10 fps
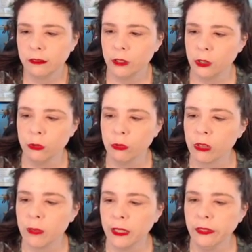two,
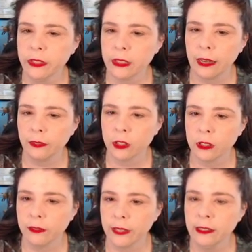three months after
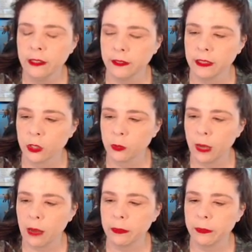the event and then just
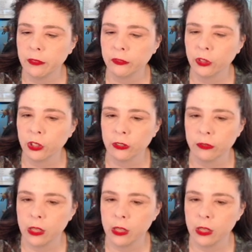pop them up for